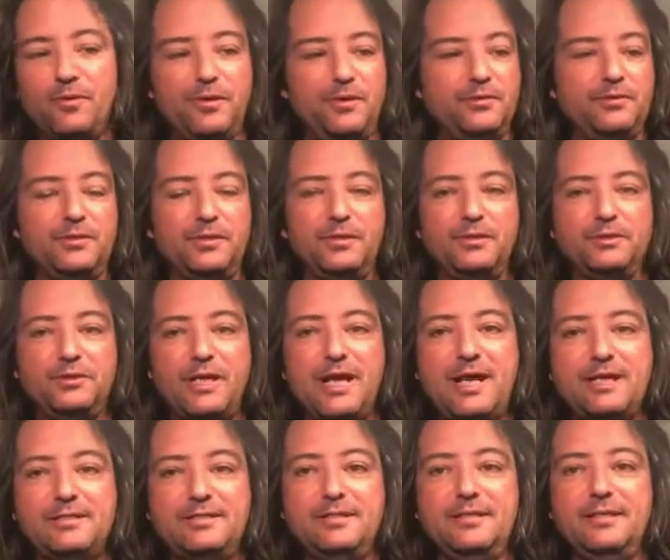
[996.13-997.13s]
but we're using
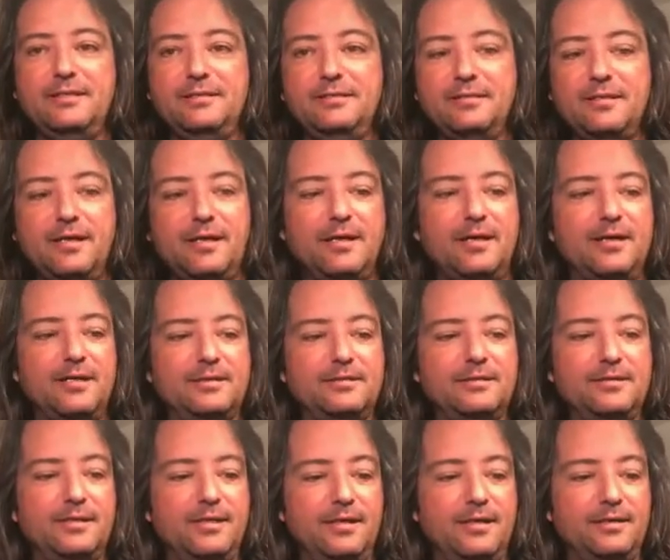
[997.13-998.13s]
the chassis
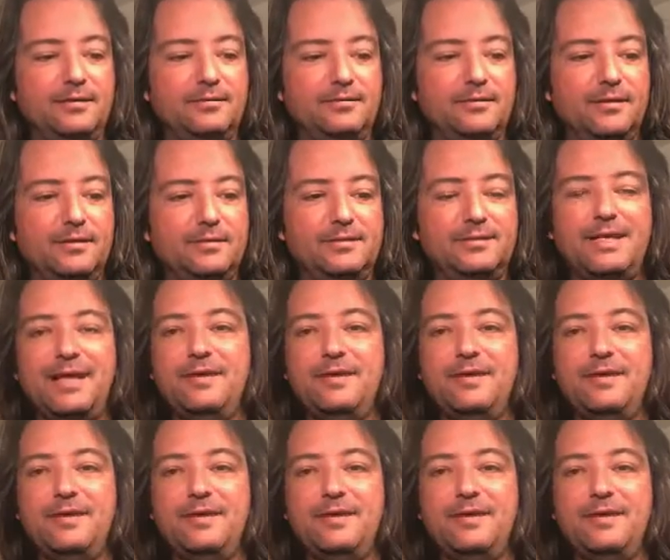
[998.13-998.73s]
as a